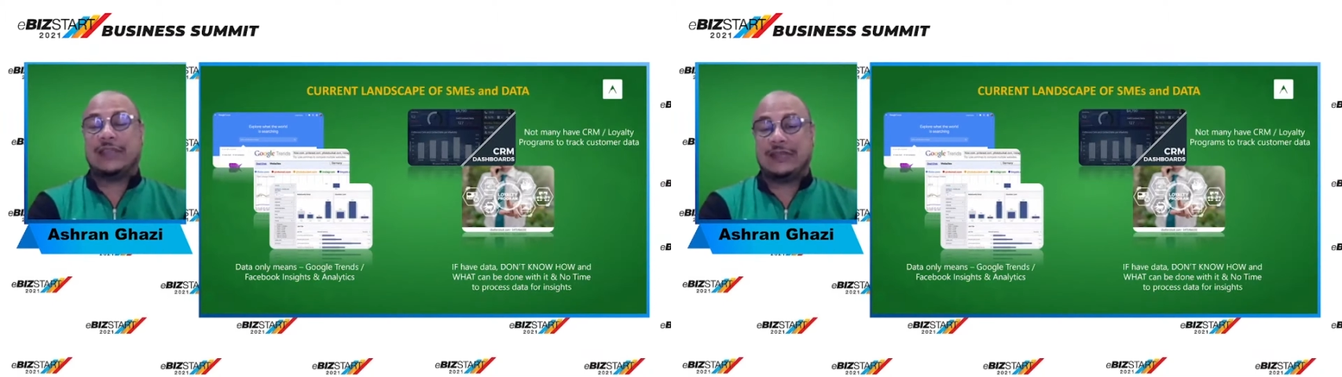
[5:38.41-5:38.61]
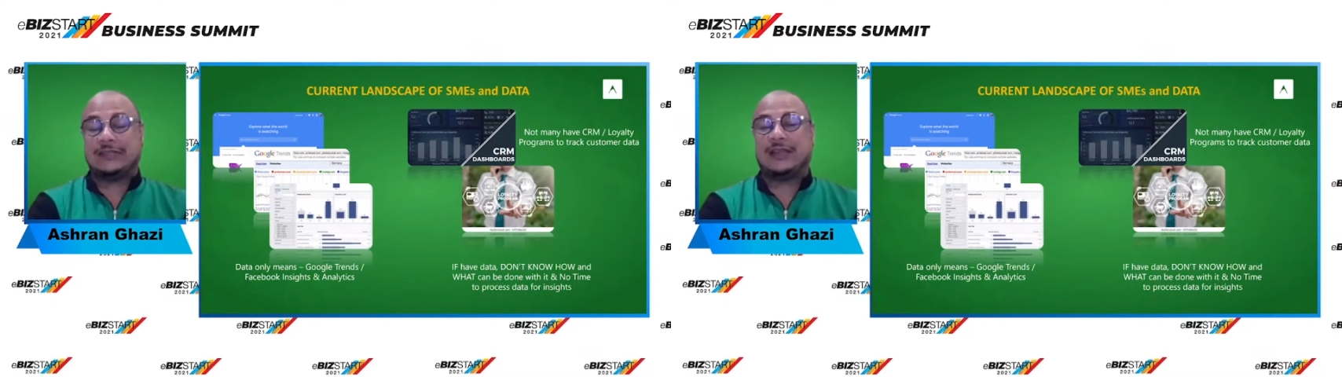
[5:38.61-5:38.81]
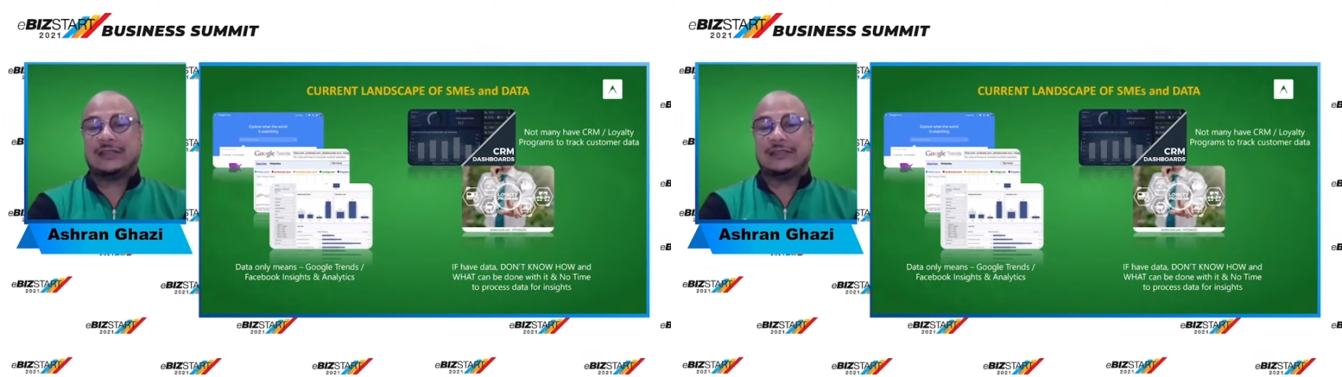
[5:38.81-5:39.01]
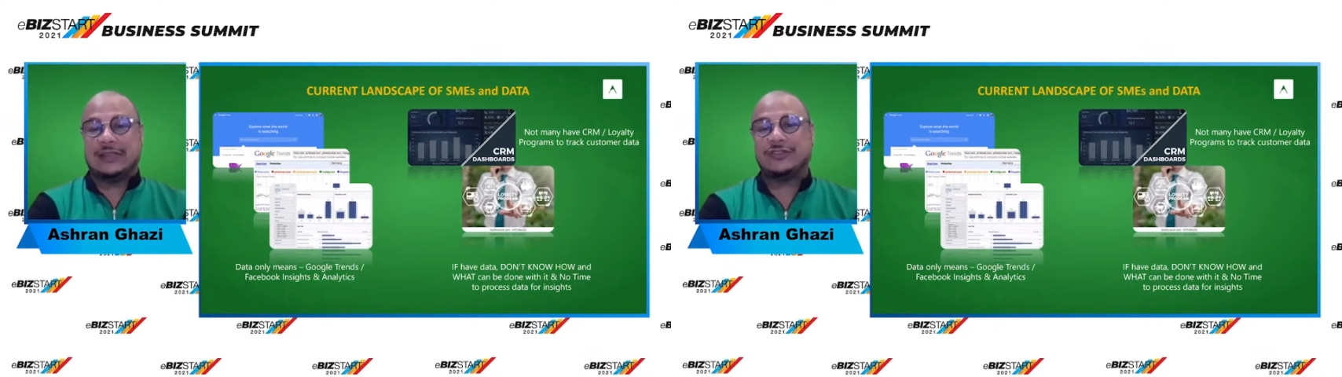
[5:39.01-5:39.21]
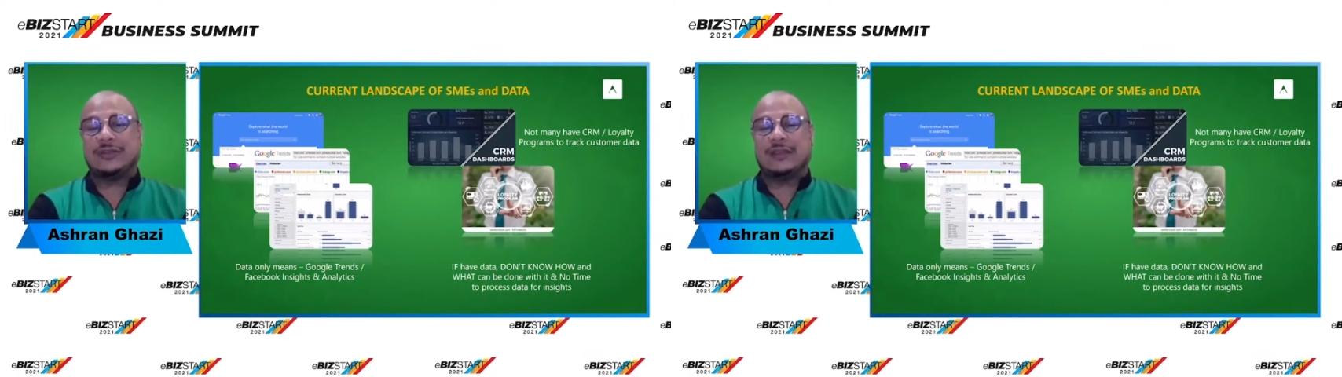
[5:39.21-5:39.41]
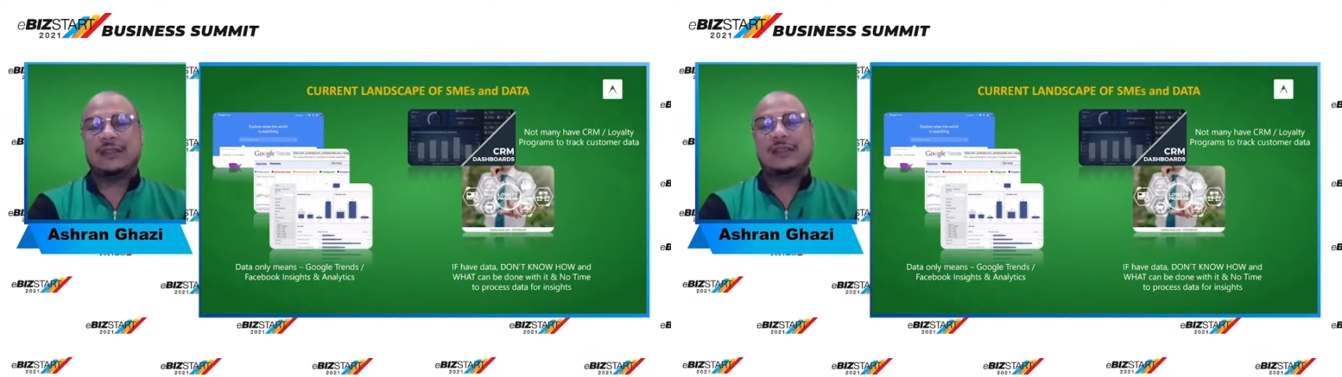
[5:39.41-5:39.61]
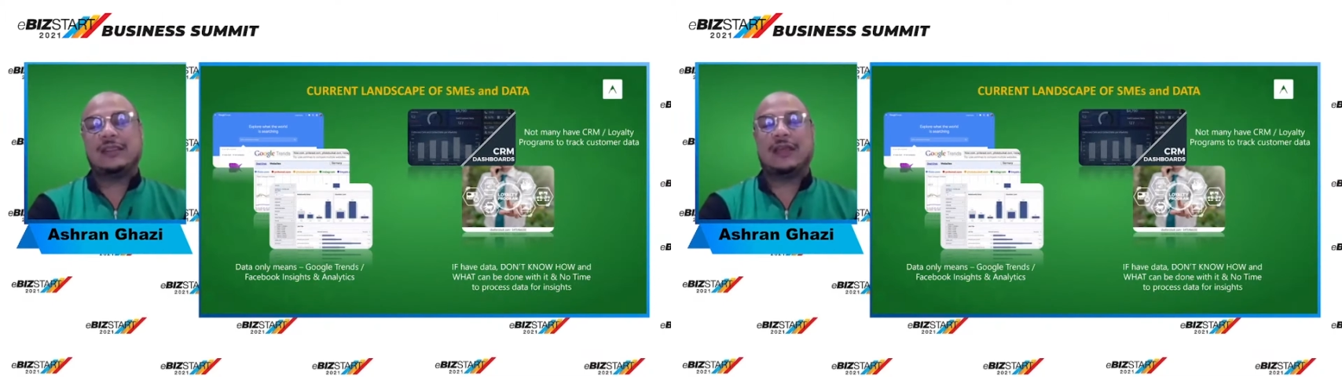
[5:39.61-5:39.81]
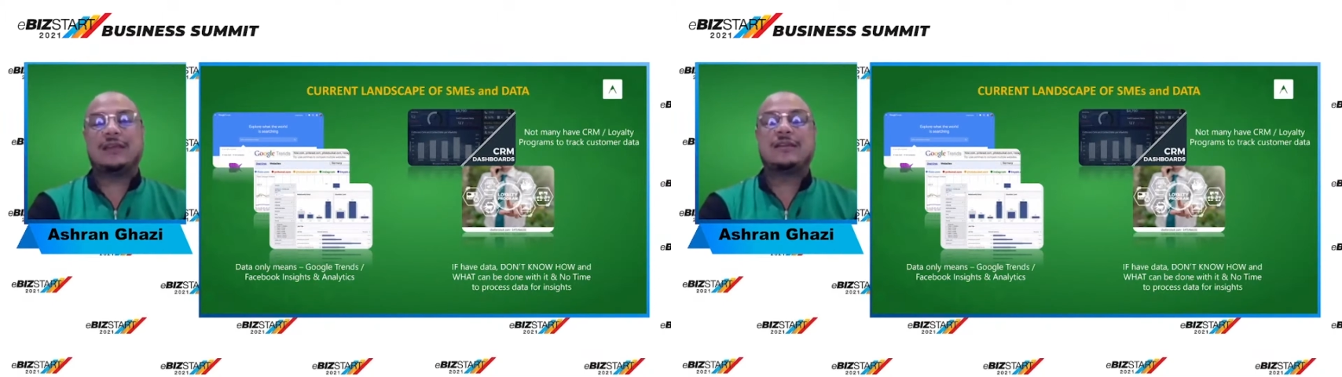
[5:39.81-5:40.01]
data, essentially.
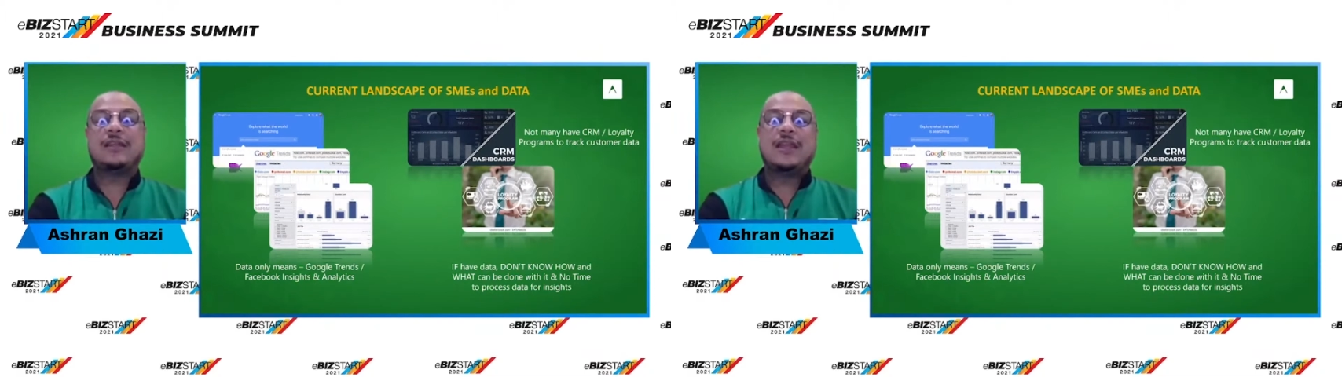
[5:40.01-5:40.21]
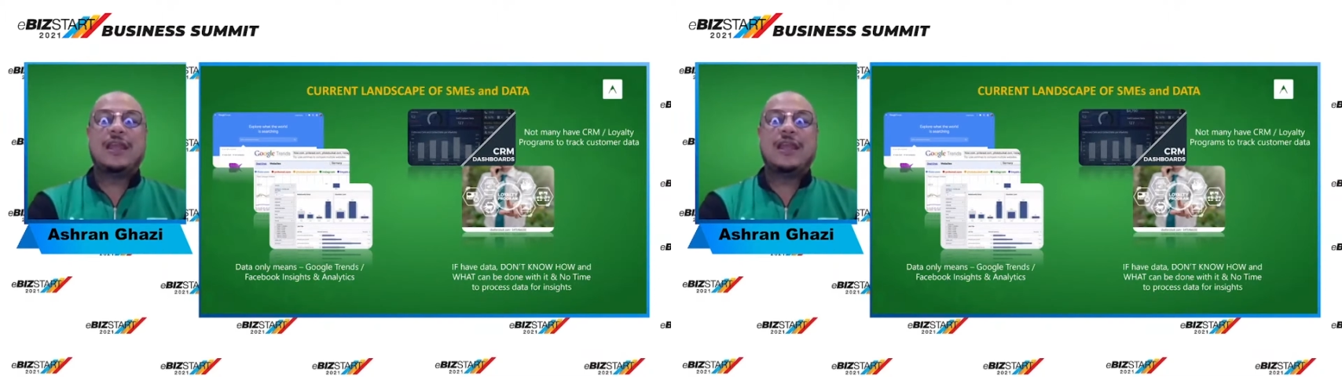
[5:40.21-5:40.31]
Yeah.